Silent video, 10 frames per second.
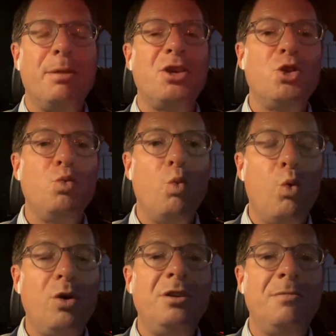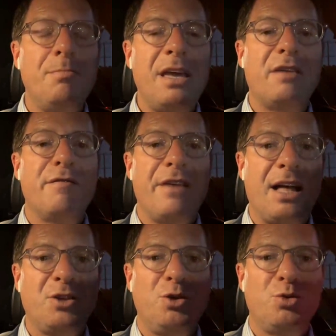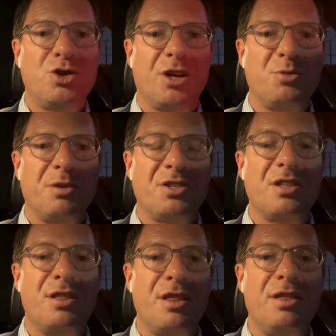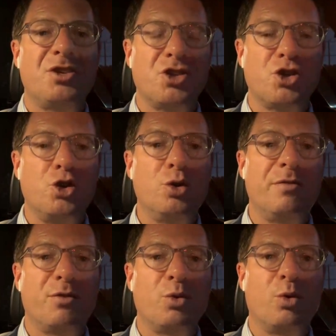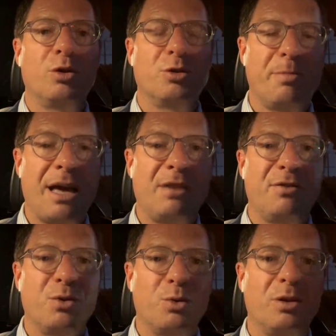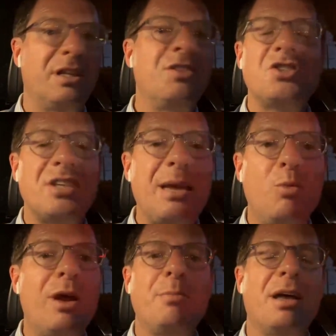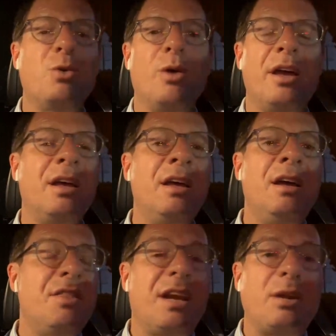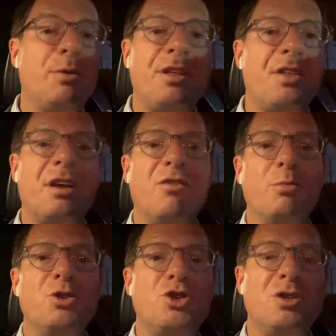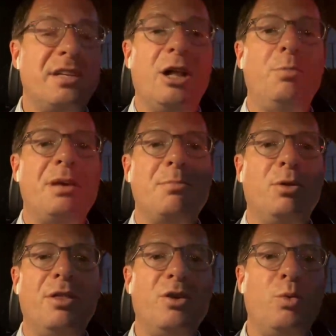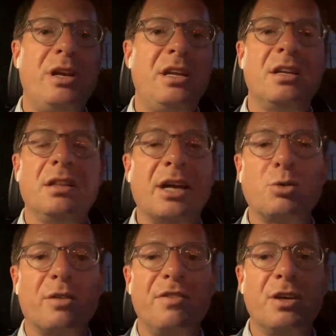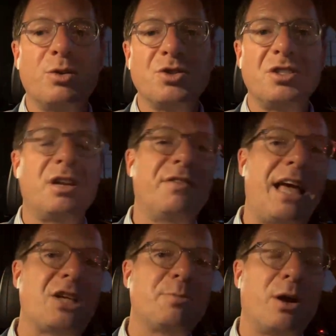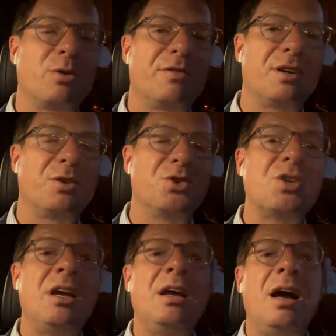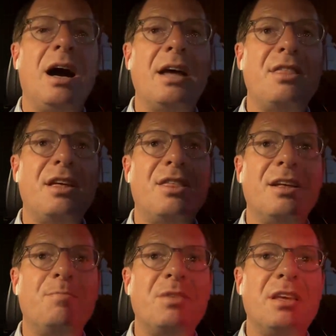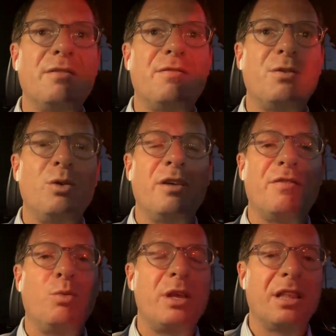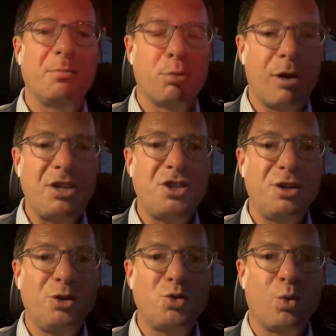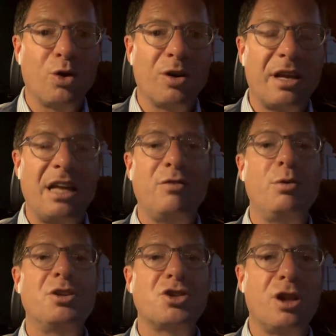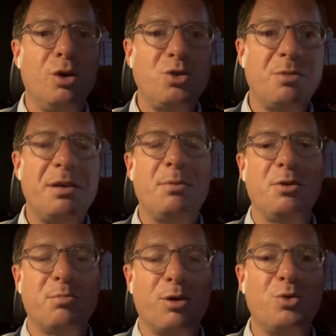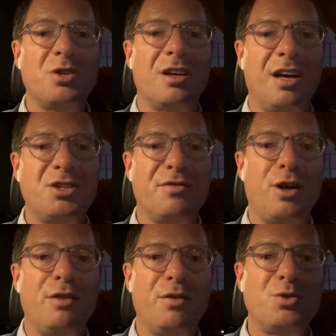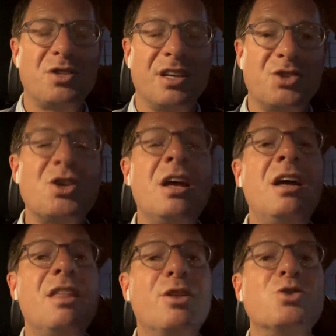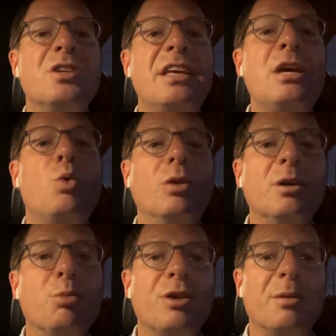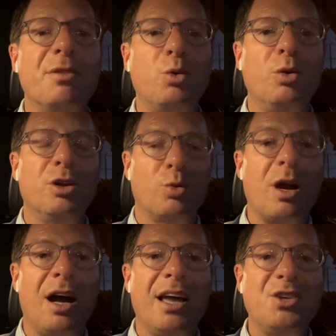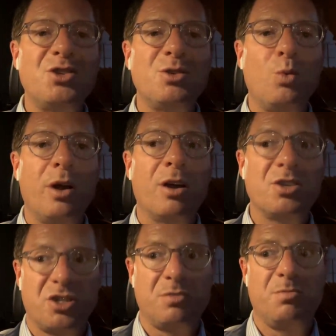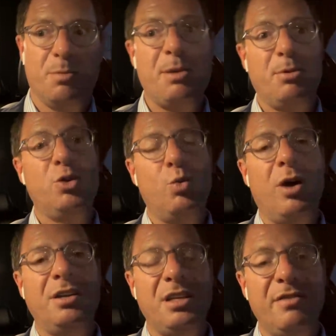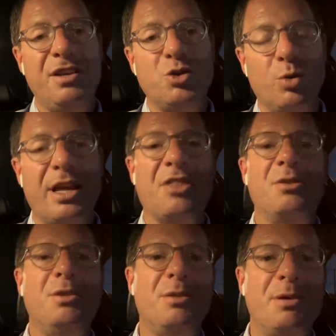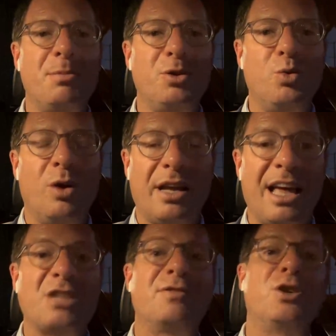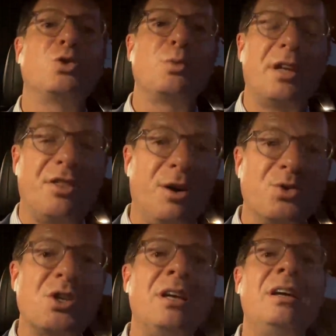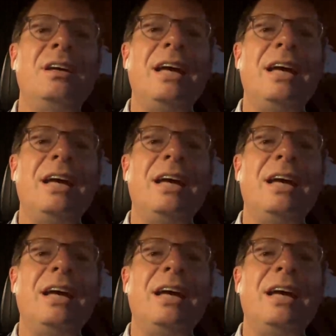but you wouldn't make value judgments that this is good for the world or bad for the world. In the same way, by the way, that I don't think the government should tell people that we need electric vehicles instead of gas-powered vehicles. I think that if we let price signals work, and if we disclose to people the pros and cons of all of those things, there's an equilibrium that will arise where the people who want EVs will get them and the people who want gas vehicles will get those.